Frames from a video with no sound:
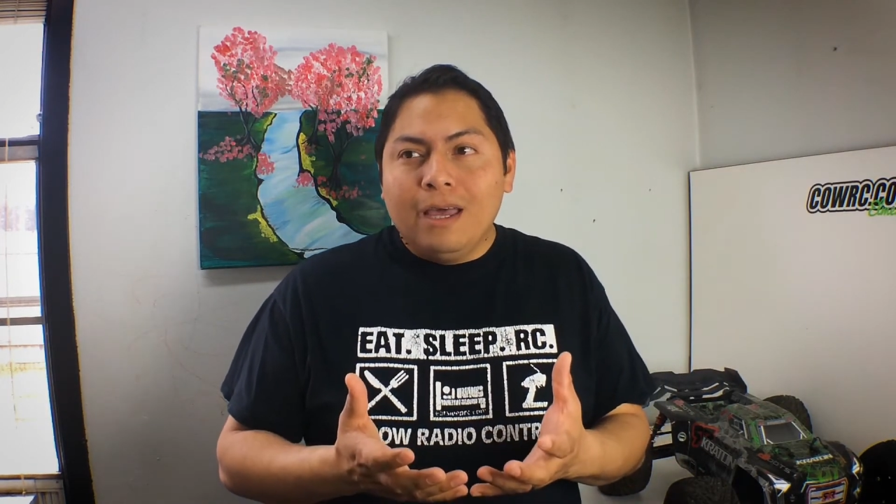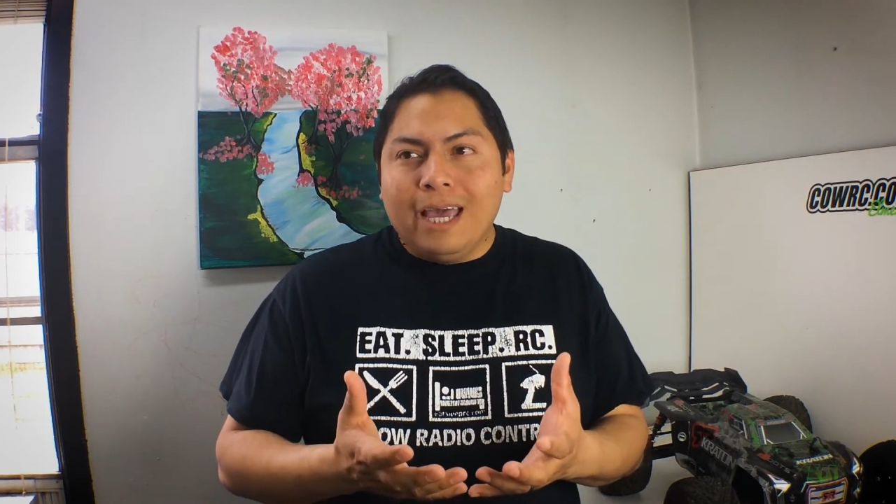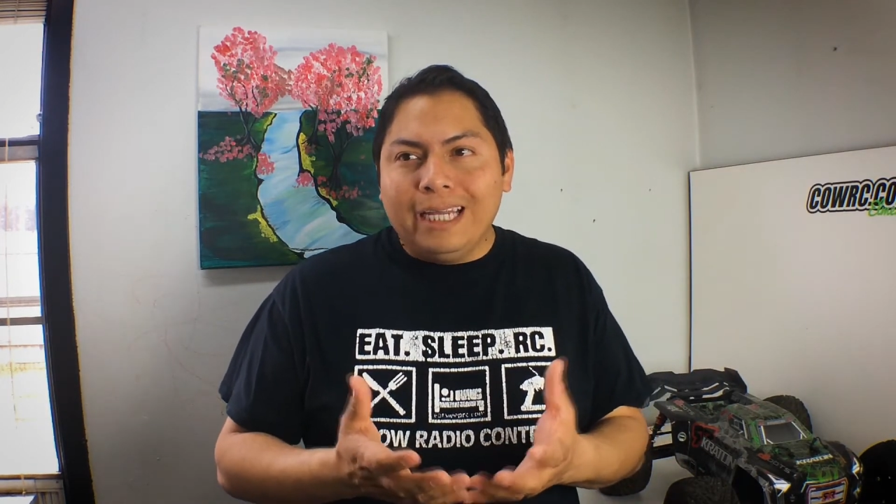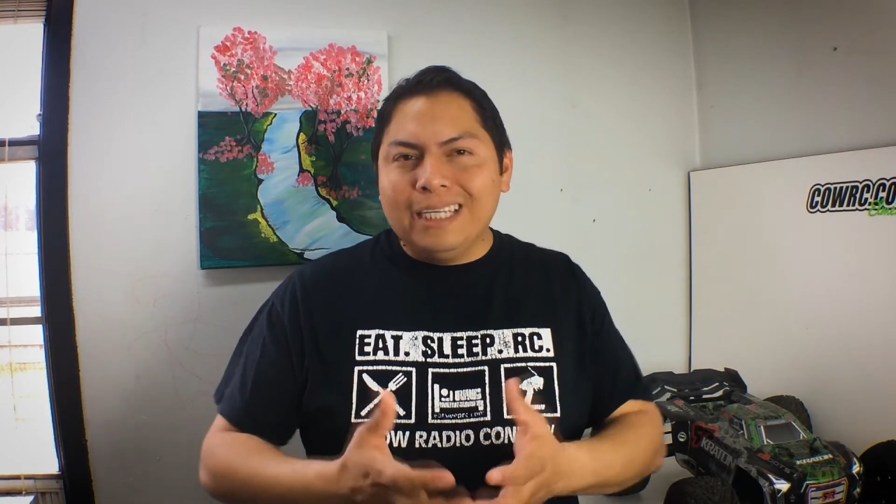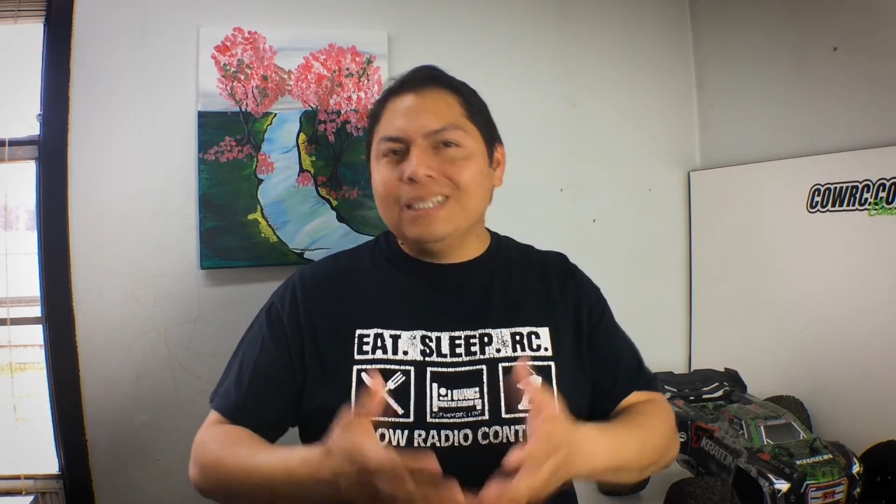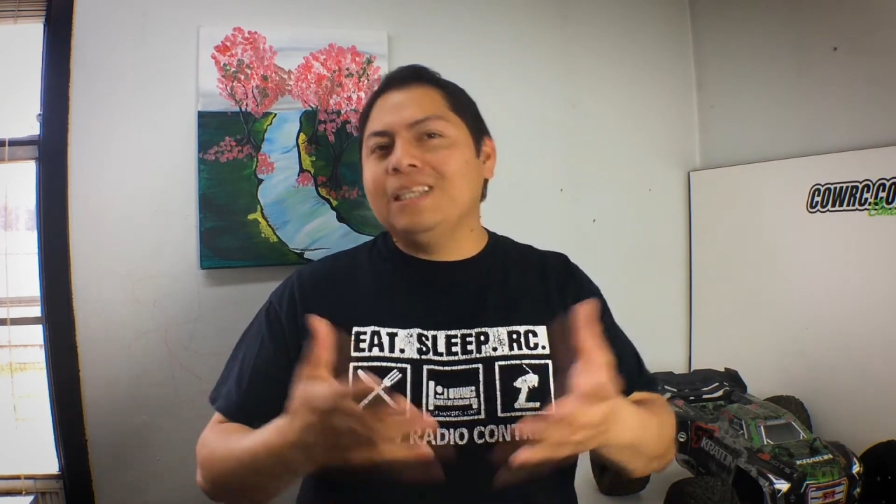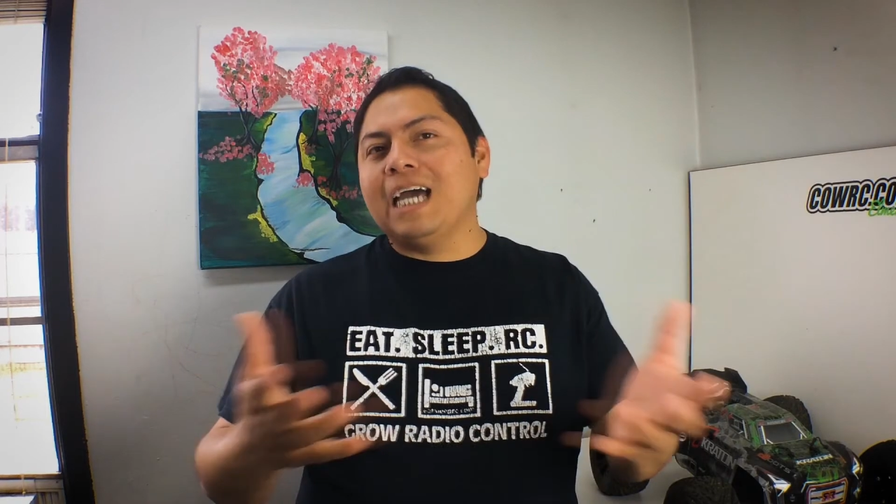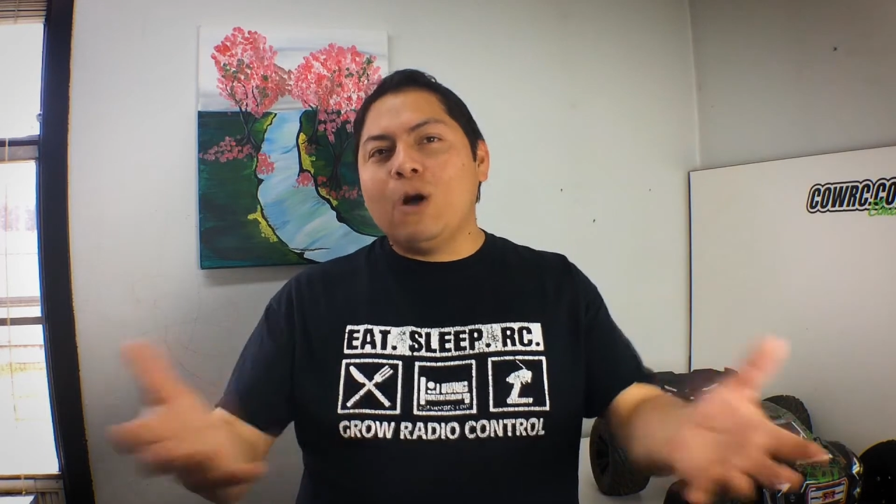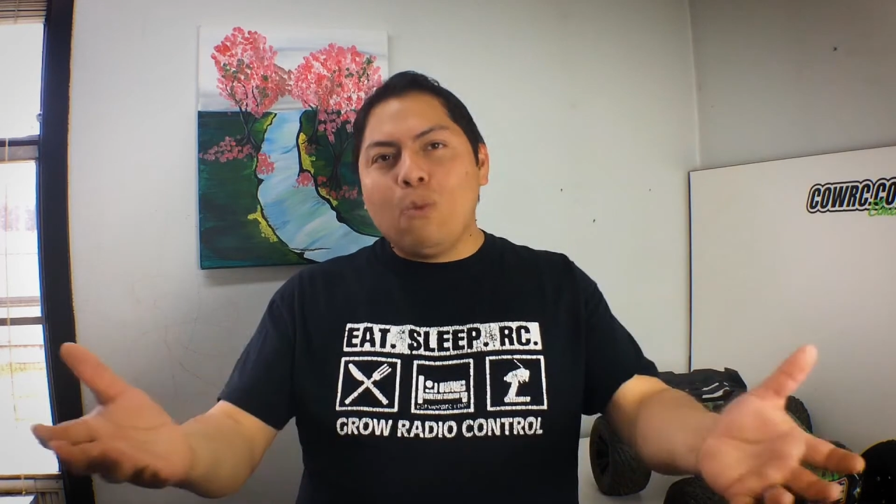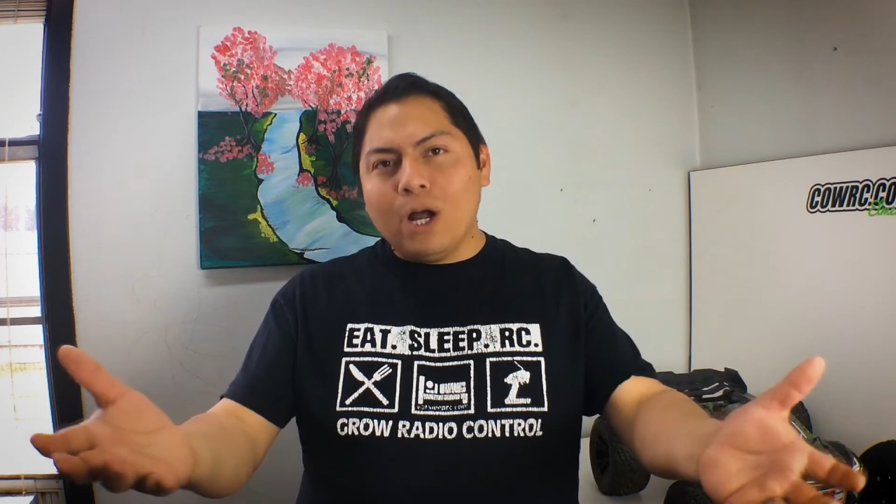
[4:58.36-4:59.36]
And isn't
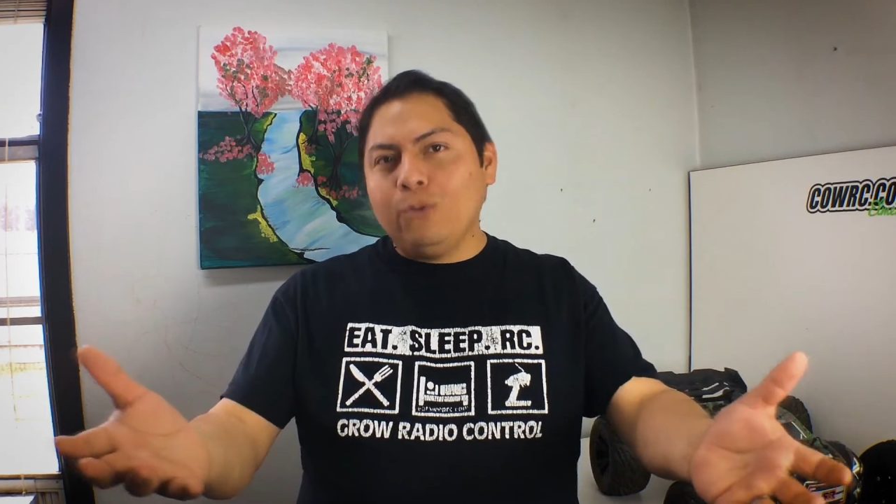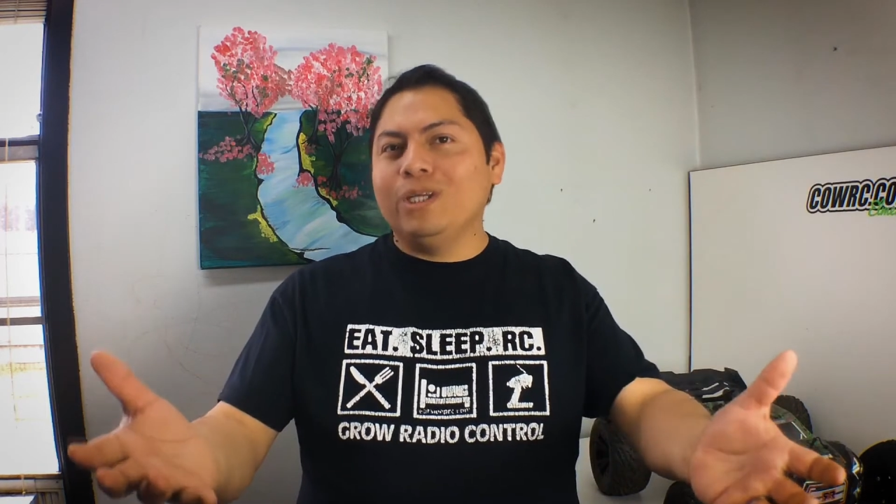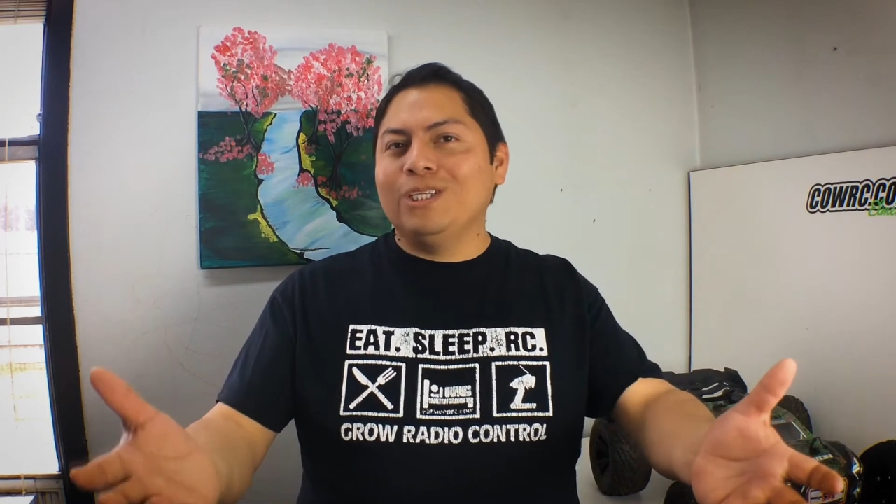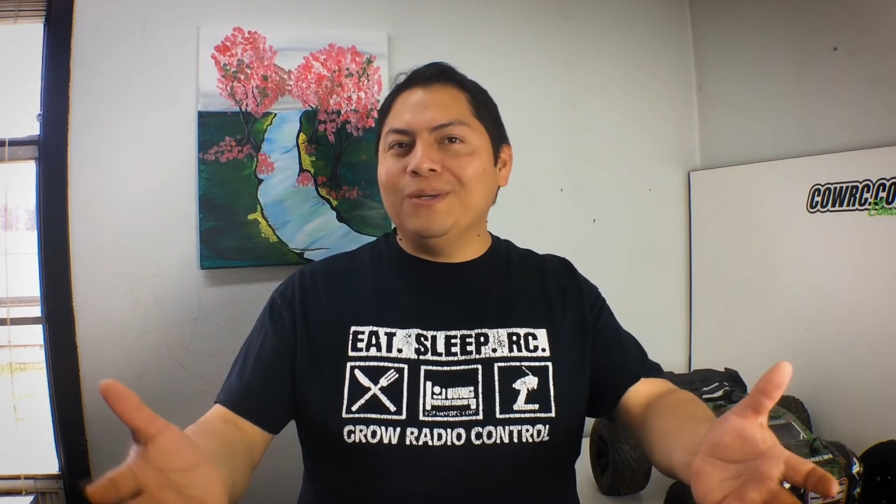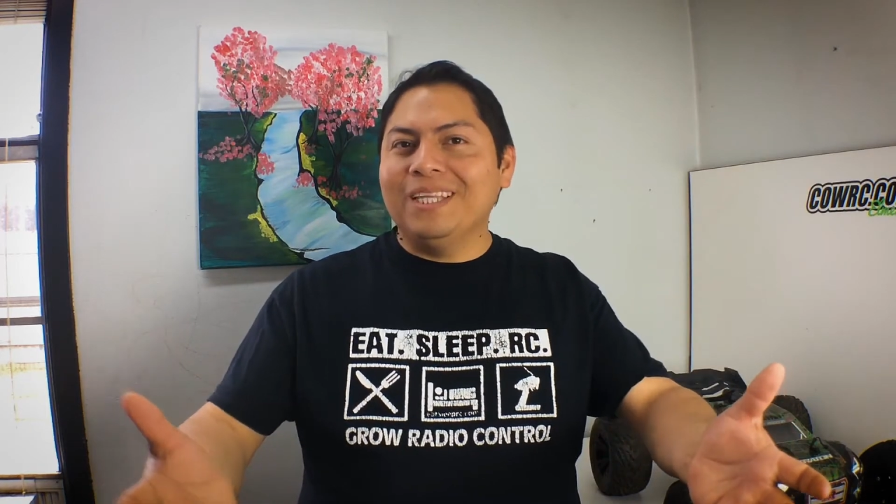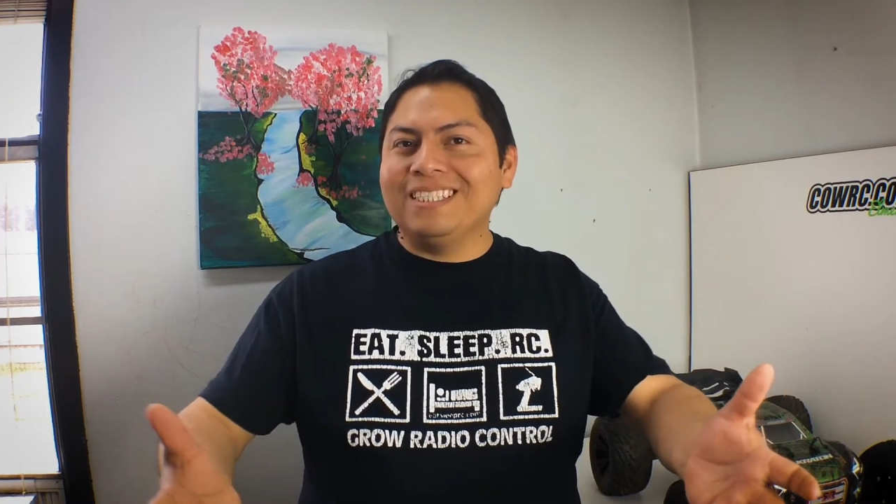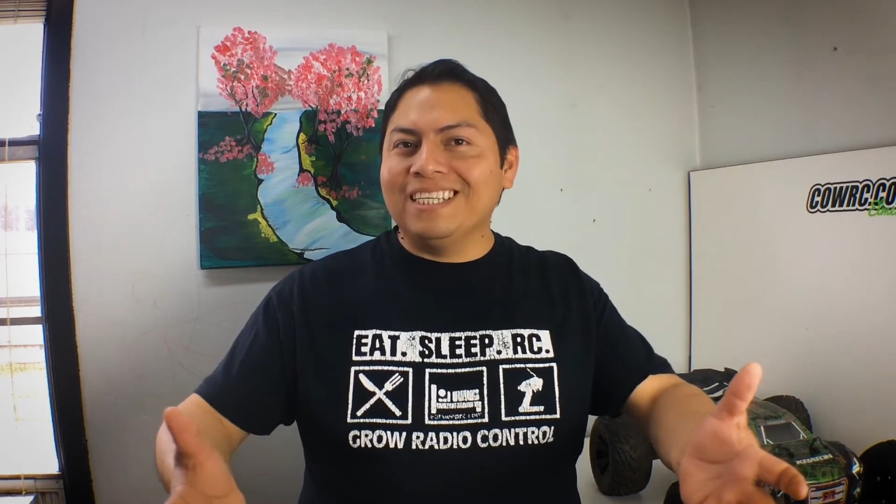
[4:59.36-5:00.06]
that why we do this?